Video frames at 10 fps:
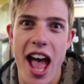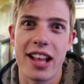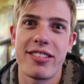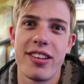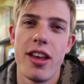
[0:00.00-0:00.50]

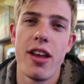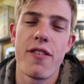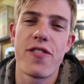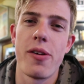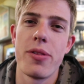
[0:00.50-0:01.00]
out
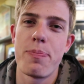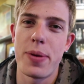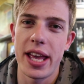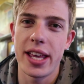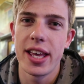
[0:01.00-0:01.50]
from the
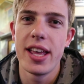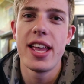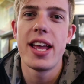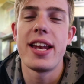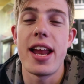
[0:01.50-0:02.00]
big.
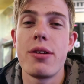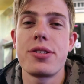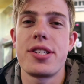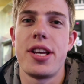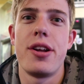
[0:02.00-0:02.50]

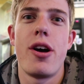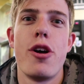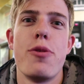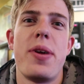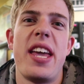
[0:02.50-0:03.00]
Nelson,
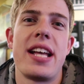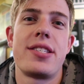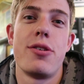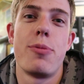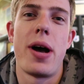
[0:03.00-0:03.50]
OB
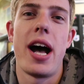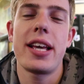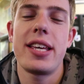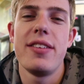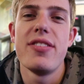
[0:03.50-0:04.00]
and Twitter Park.